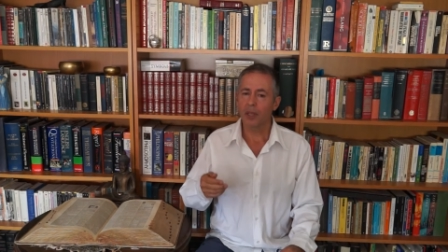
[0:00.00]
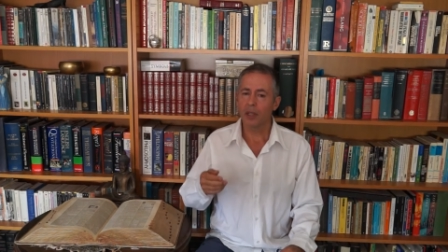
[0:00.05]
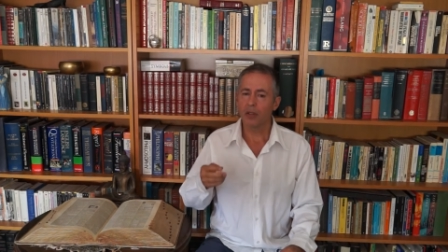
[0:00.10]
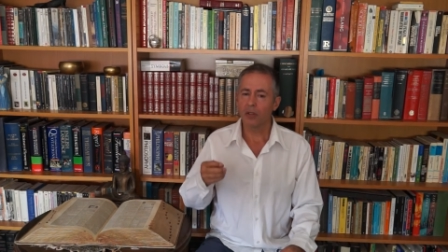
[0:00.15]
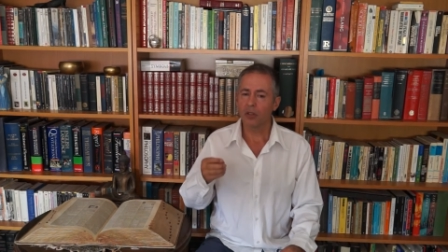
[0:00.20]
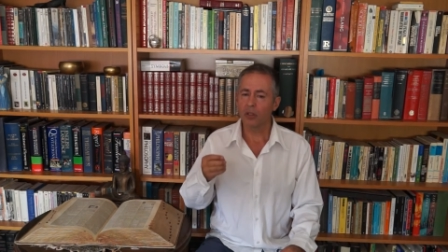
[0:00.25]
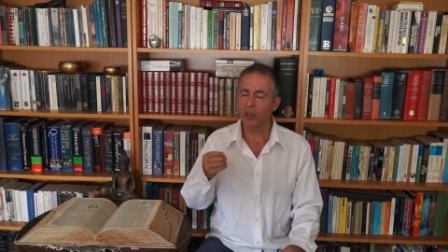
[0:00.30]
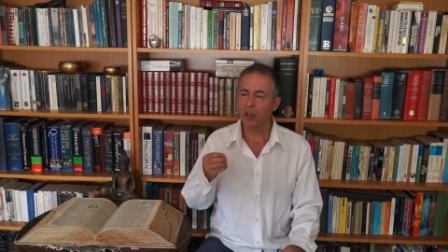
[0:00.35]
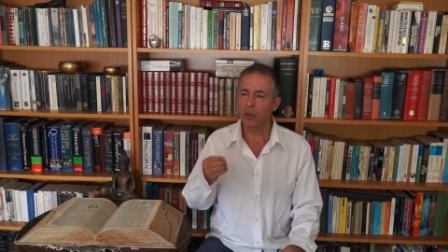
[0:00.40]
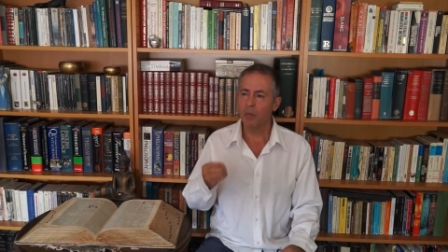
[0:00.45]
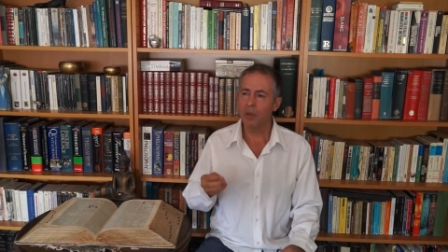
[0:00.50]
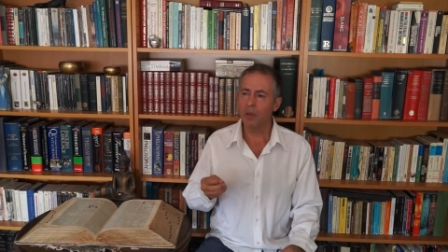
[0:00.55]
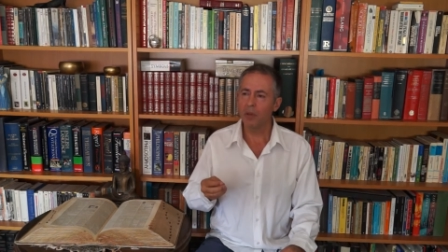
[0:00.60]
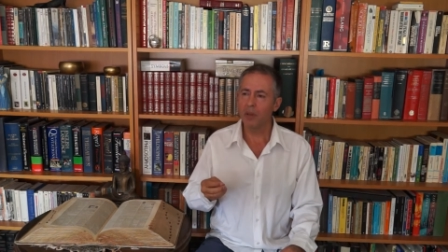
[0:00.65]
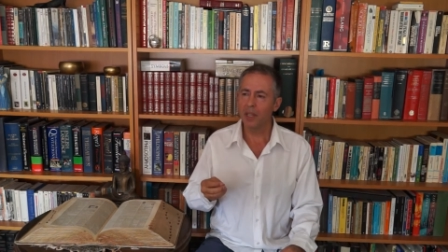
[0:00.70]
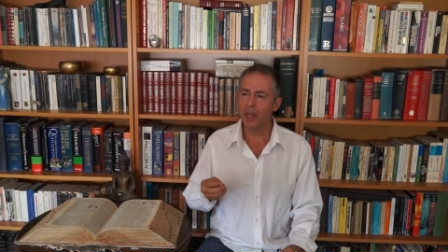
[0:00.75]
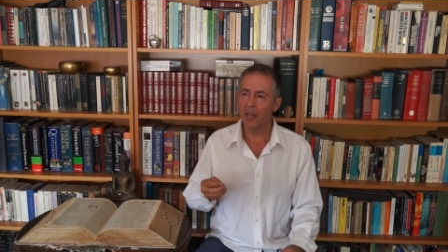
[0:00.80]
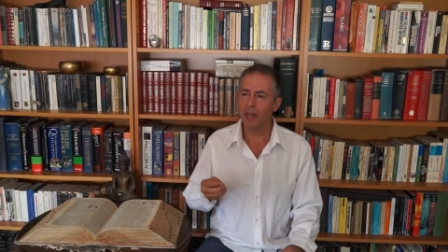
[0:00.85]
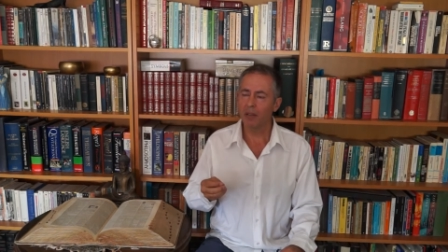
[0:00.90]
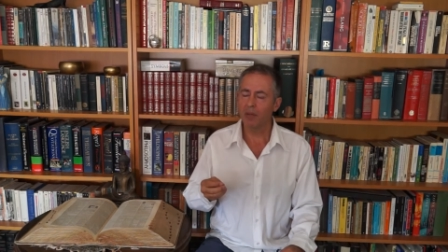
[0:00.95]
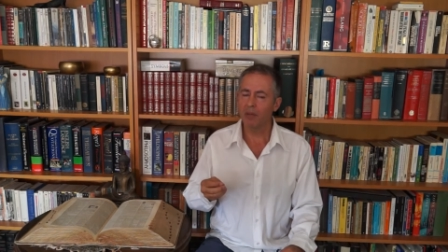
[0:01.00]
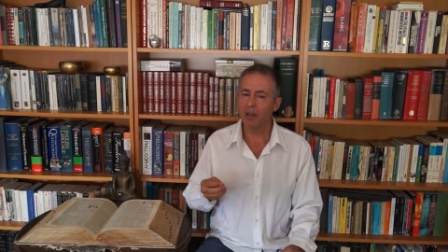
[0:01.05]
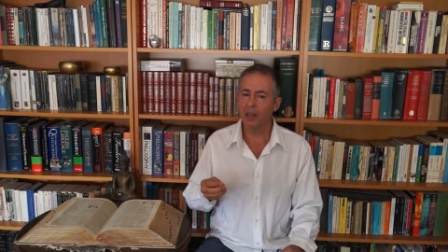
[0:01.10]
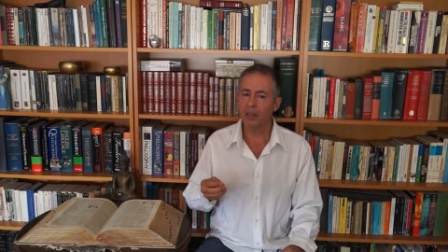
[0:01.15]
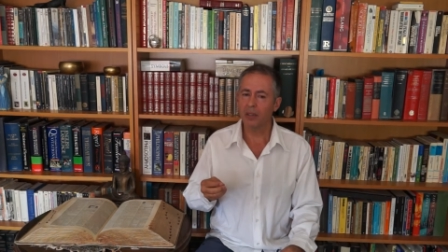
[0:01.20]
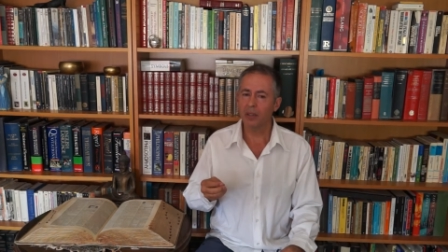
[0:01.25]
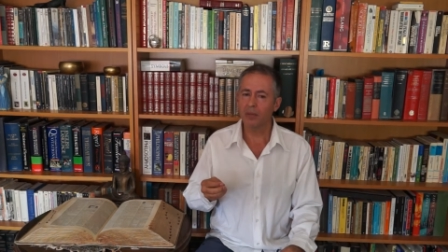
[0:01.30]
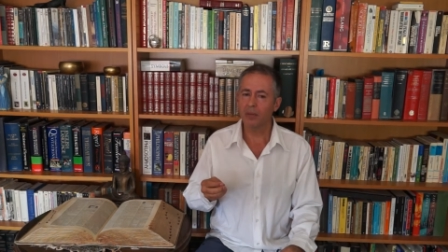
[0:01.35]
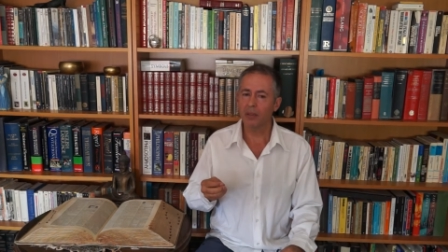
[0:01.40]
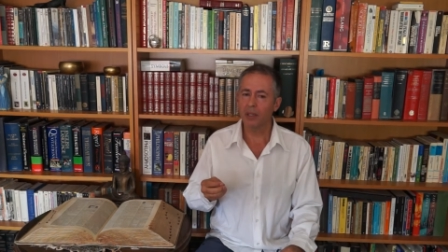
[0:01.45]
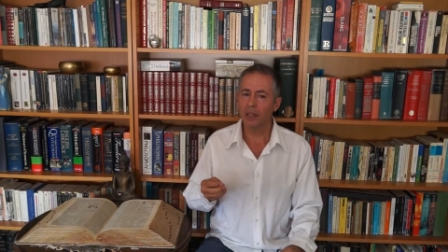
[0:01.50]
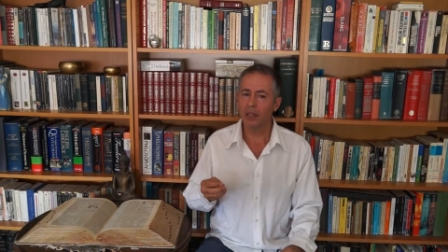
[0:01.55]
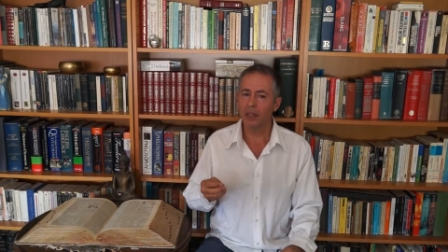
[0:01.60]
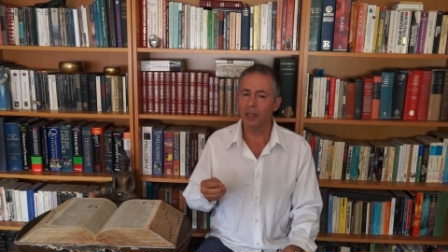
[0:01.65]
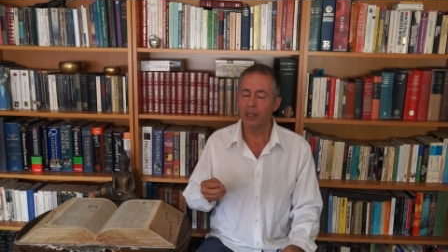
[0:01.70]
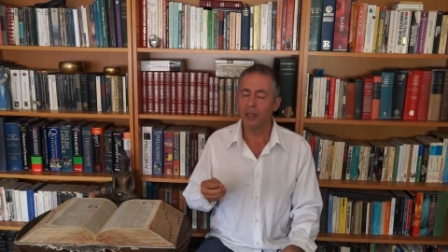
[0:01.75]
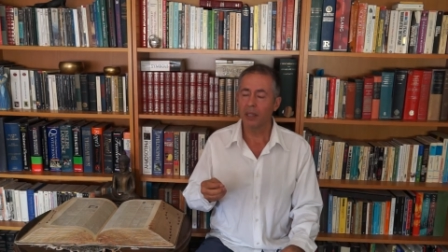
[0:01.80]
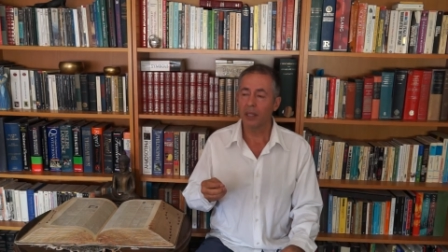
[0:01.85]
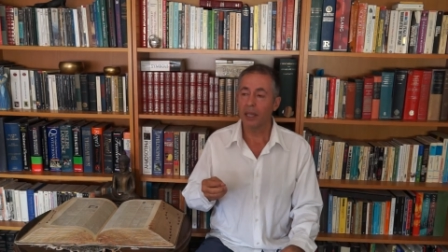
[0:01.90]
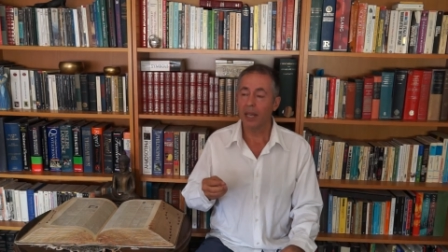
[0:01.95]
to communicate effectively
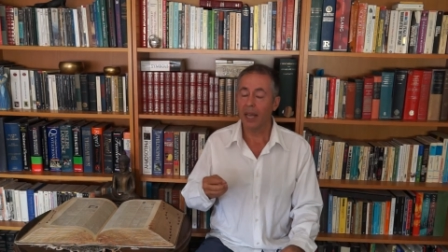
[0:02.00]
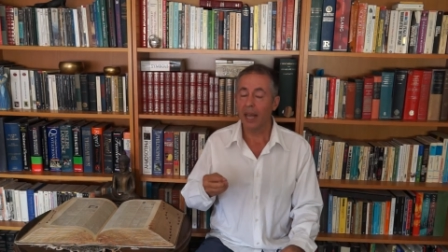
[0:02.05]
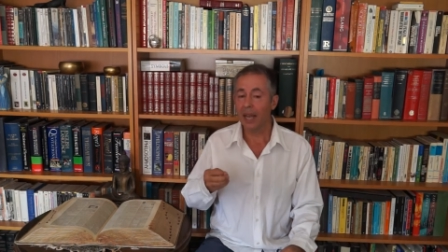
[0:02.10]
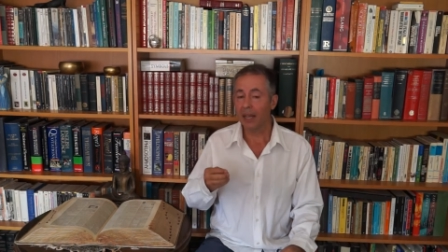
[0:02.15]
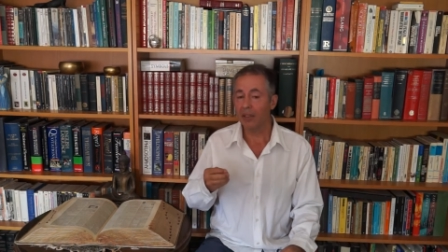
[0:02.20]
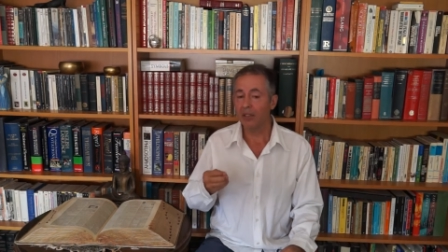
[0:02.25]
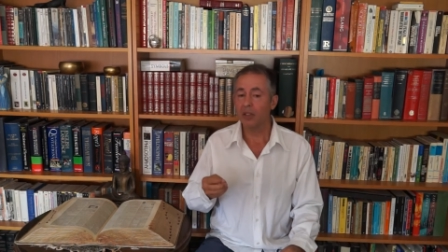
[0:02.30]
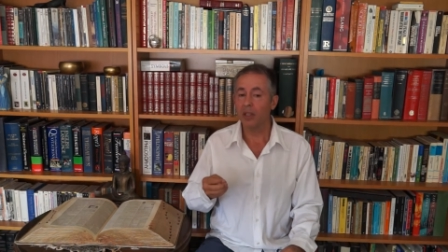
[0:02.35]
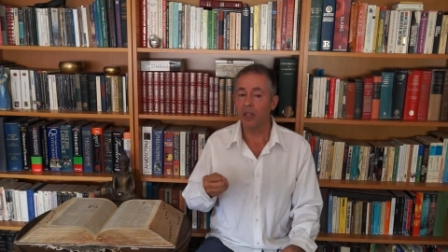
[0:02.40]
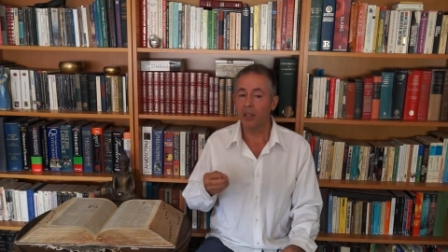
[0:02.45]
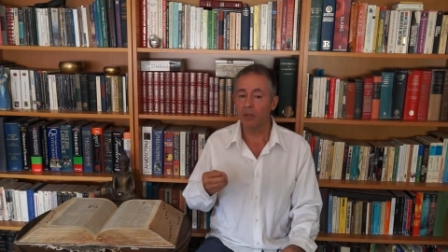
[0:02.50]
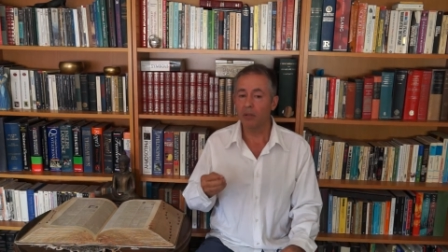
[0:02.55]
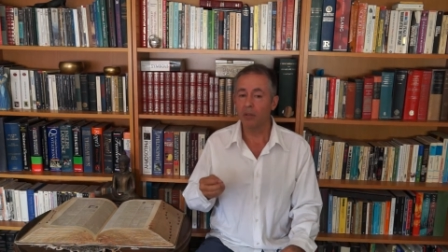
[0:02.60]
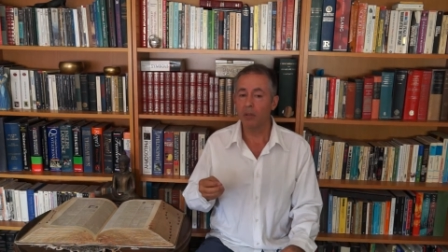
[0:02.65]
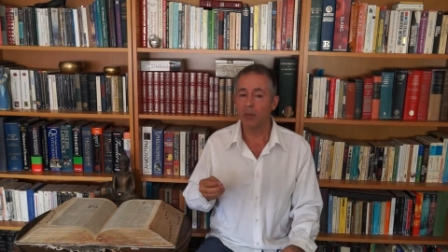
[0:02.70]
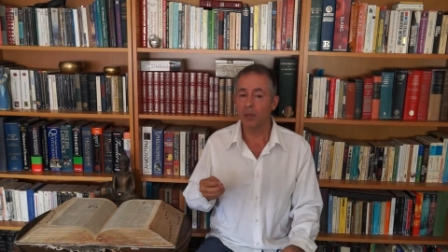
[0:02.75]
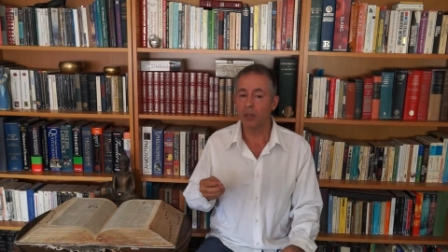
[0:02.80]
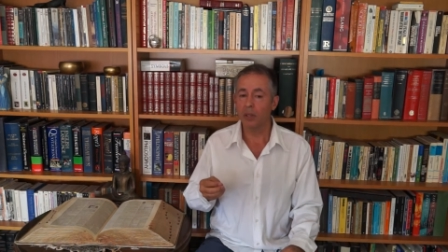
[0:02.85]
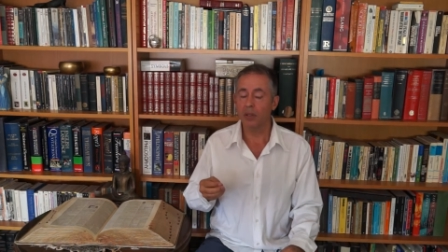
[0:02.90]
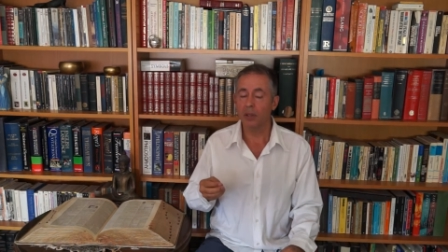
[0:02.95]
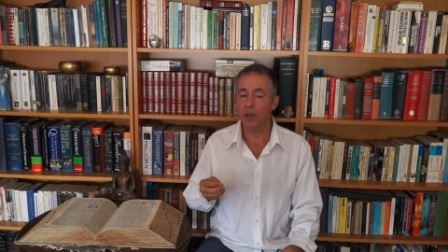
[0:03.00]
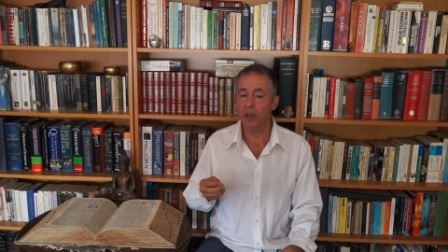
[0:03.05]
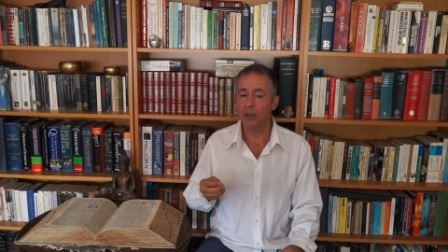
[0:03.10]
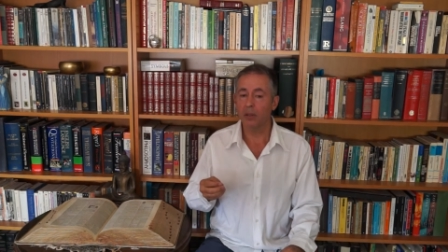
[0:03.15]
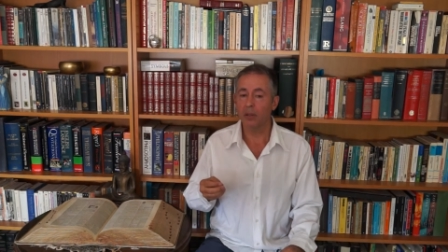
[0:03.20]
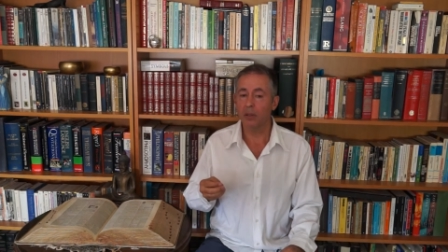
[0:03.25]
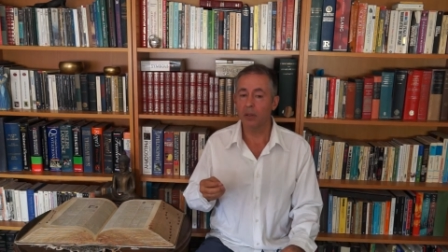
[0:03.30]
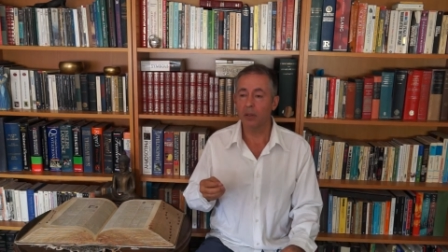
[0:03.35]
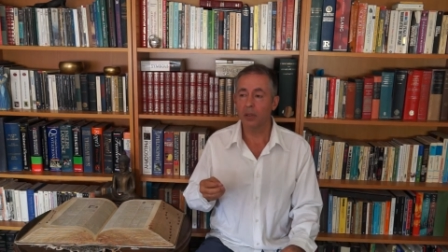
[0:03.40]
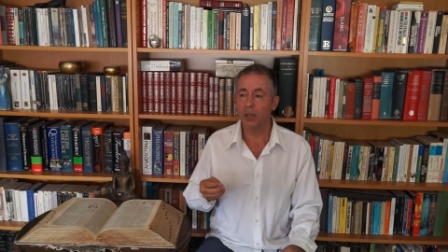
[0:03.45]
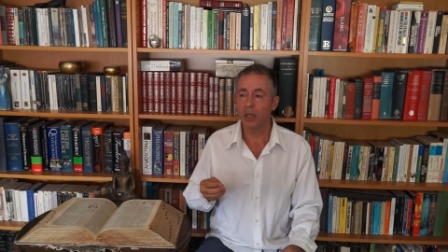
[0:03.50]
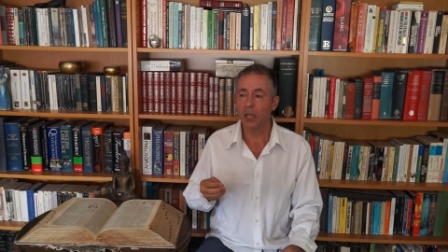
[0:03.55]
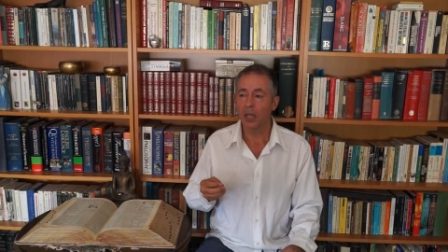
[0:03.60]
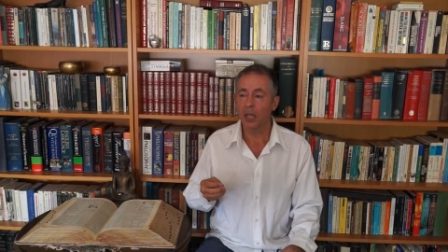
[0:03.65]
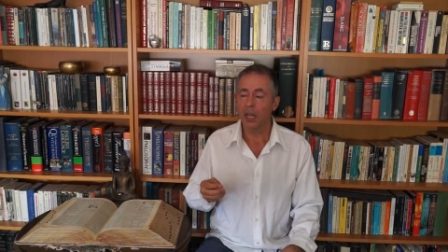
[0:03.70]
and to influence others.